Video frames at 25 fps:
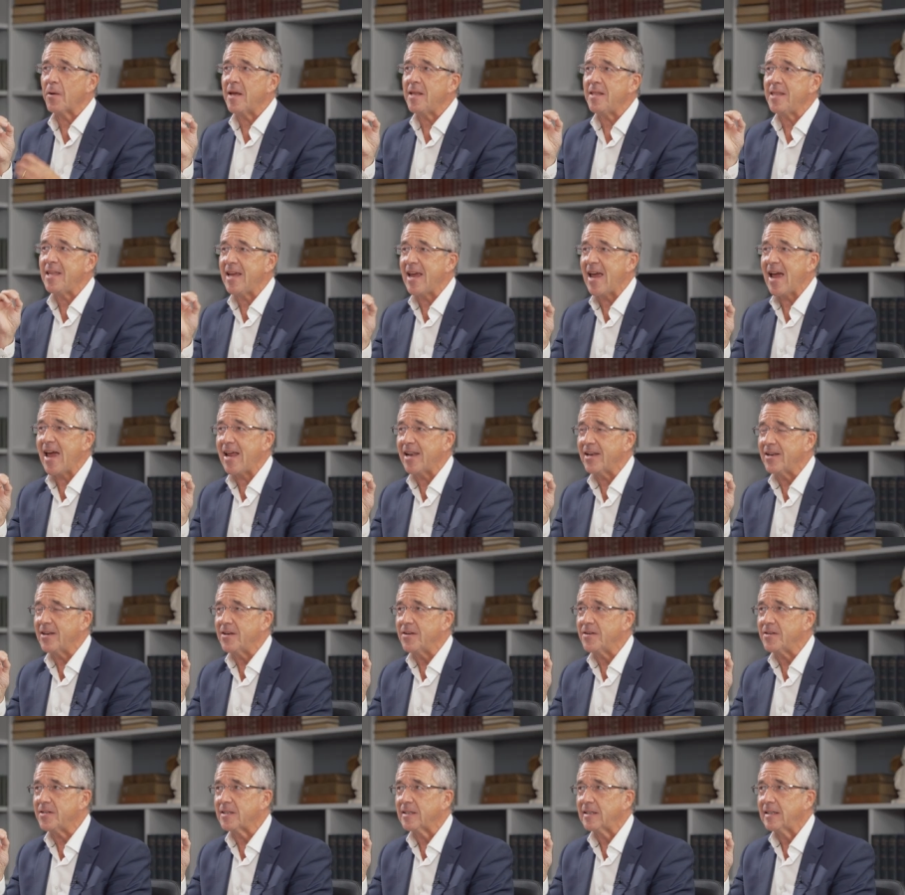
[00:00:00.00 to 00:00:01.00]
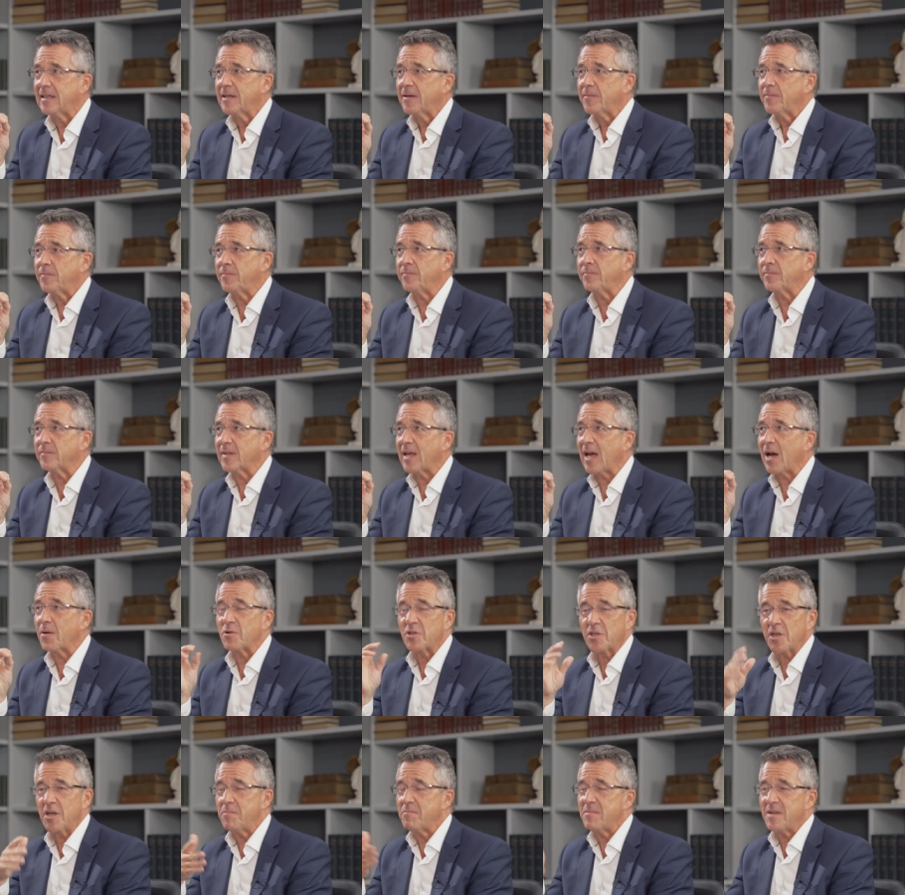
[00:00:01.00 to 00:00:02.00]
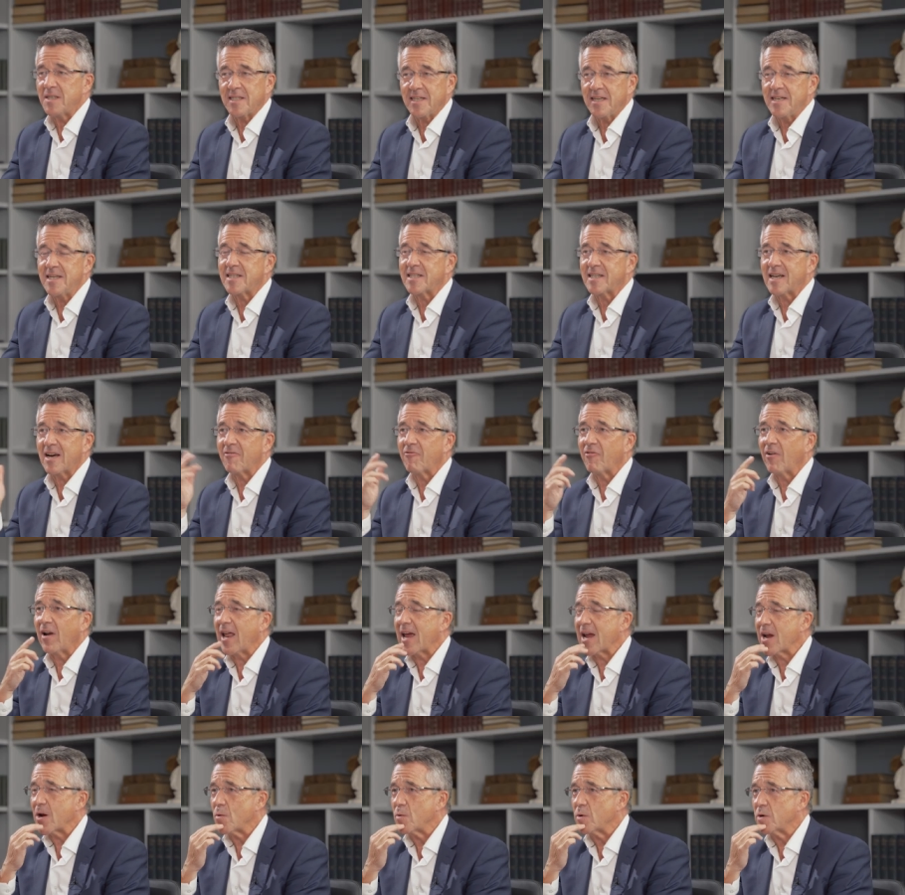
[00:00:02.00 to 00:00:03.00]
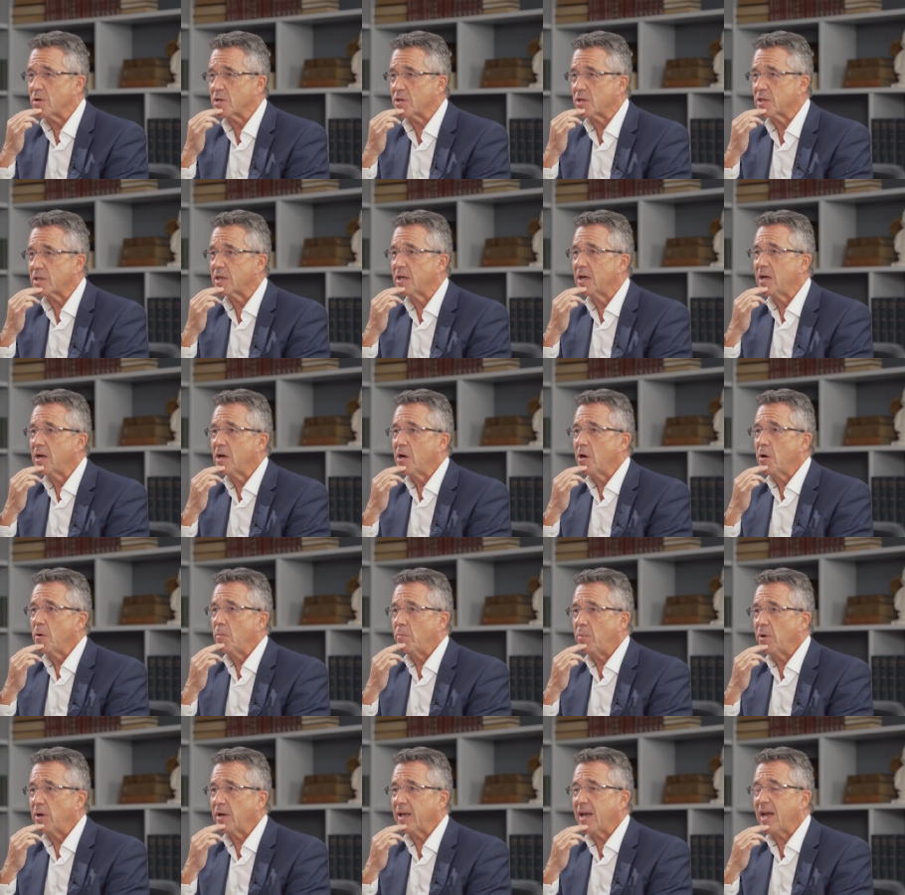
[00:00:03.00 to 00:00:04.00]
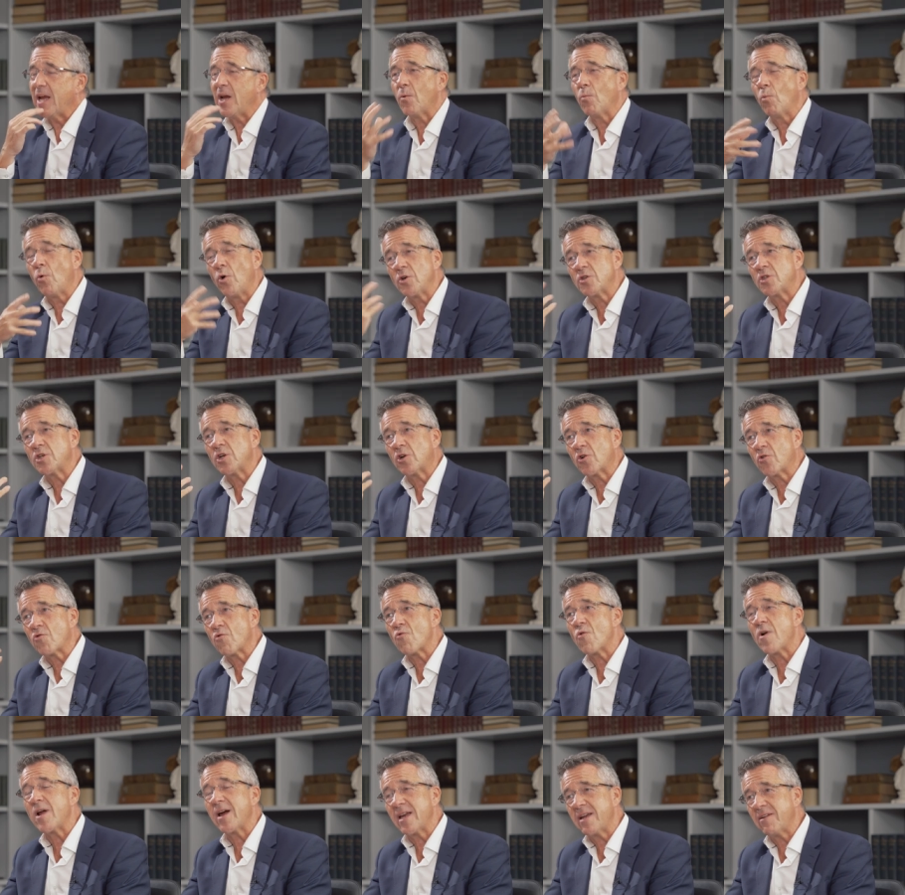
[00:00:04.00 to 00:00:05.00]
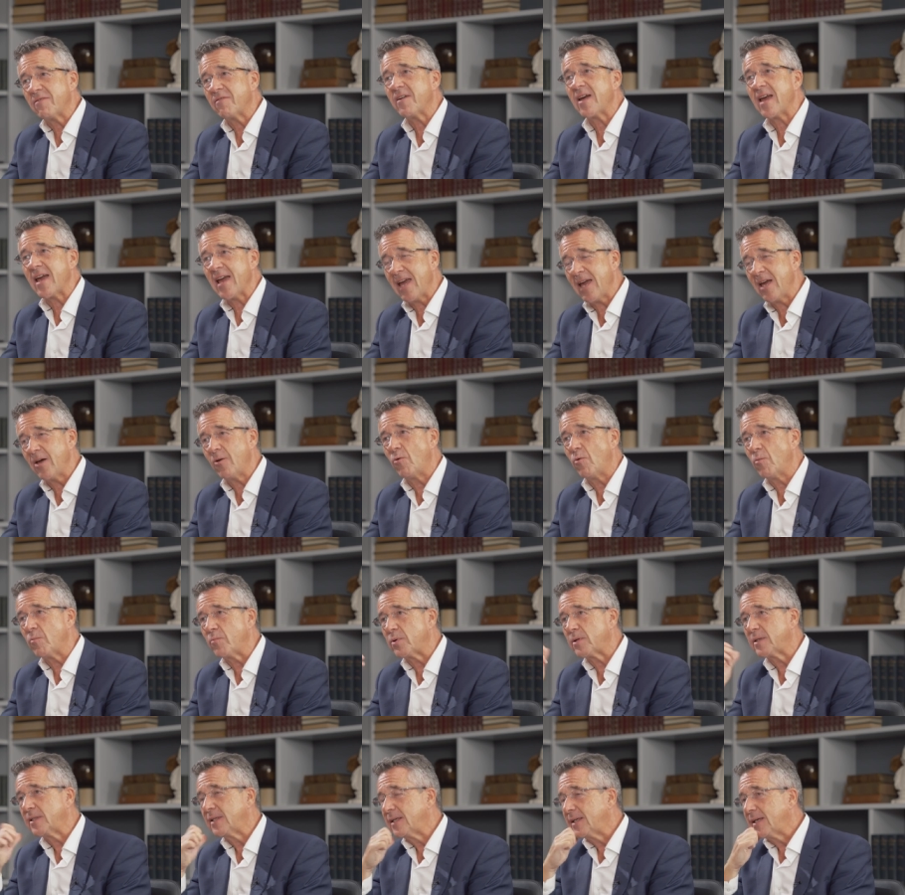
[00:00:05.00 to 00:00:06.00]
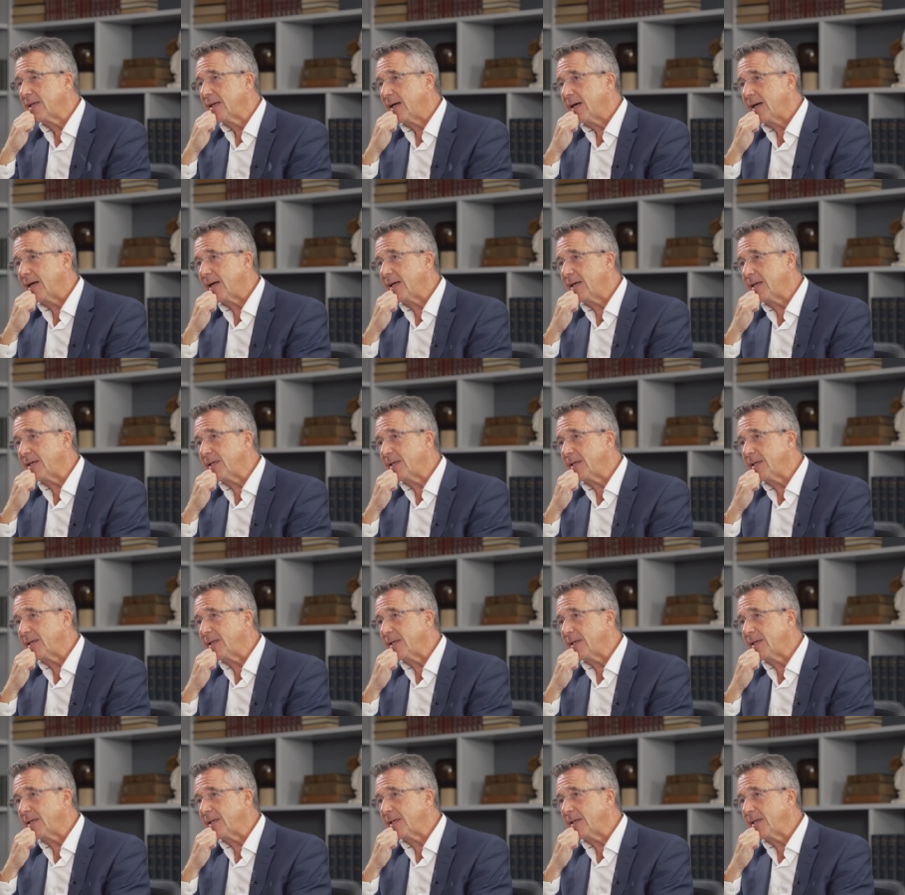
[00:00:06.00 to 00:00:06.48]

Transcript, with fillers: in the end, I was only missing several hours, but it was a cry for help. Yes.